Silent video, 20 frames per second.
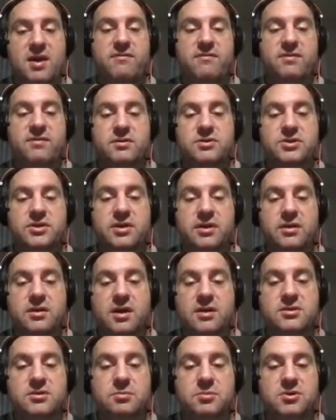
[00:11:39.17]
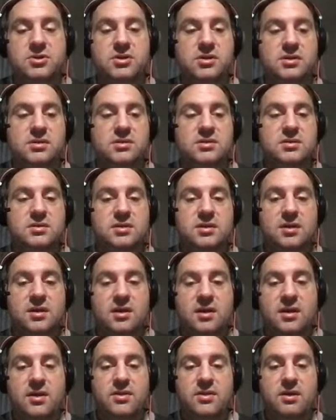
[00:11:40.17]
evolutionary contributions,
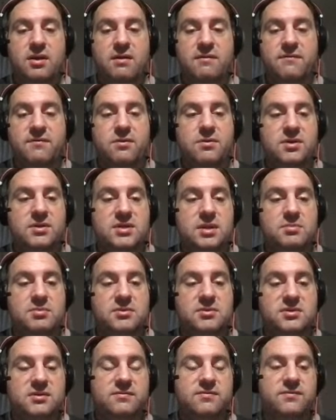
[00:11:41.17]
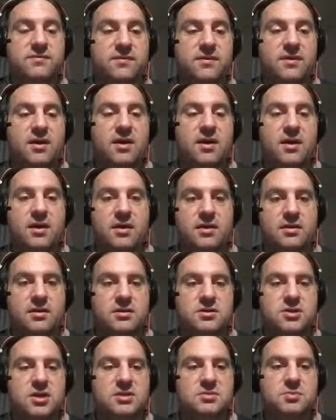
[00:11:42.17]
there are few examples of
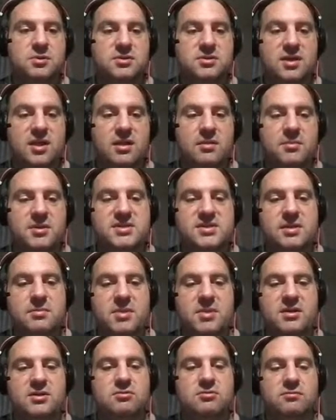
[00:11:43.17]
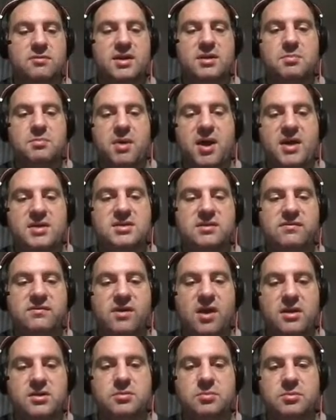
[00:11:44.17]
transposable elements that make direct positive
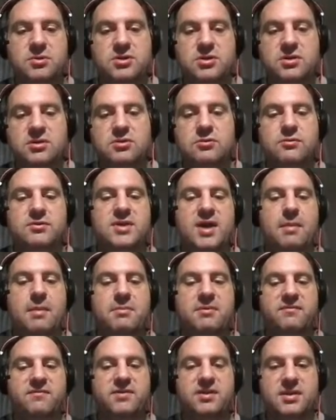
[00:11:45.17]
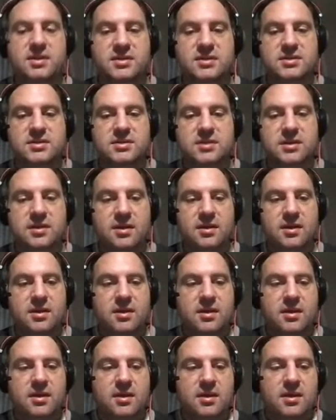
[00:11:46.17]
contribution to adaptive fitness.
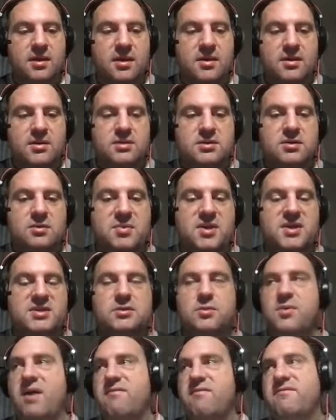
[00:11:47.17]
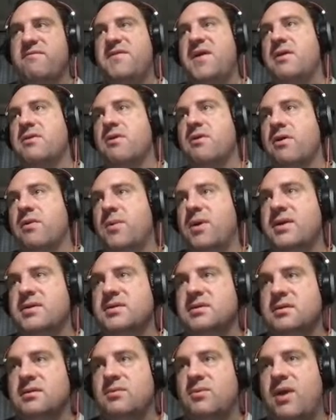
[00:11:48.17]
So basically, we haven't found all the
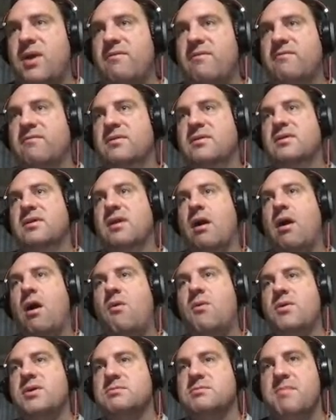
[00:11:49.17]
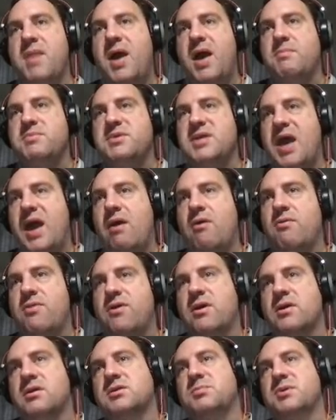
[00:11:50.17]
ways, we haven't always mapped how
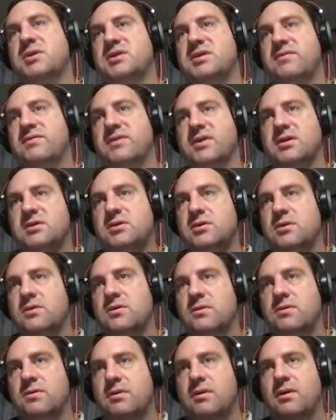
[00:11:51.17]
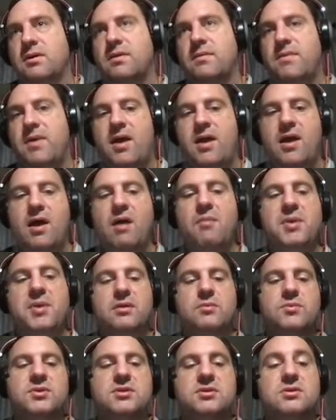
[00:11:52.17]
they're specific to
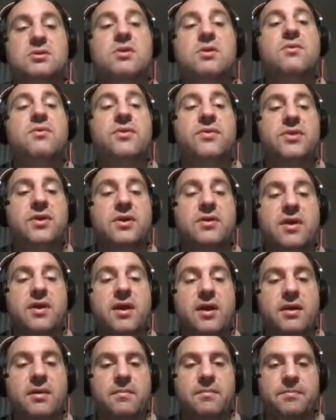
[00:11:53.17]
helping, we just know that they're there.